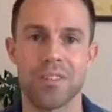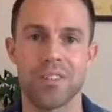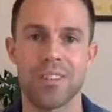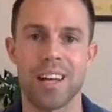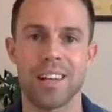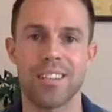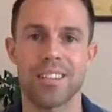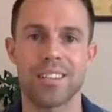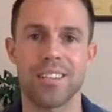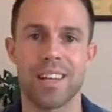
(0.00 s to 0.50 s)

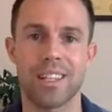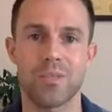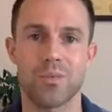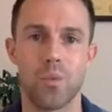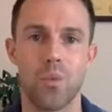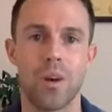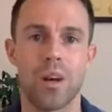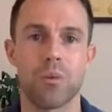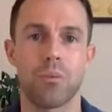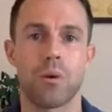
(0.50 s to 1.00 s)
That's
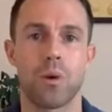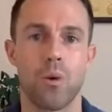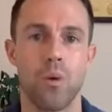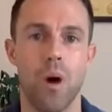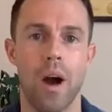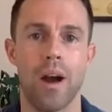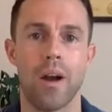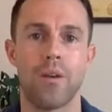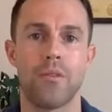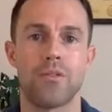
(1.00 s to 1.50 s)
what it
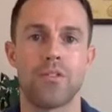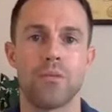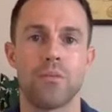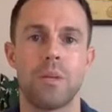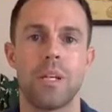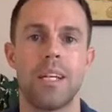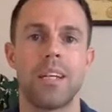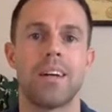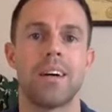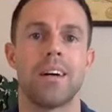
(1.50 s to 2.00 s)
required for
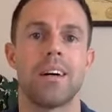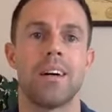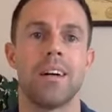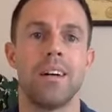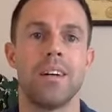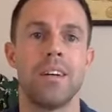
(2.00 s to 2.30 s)
me to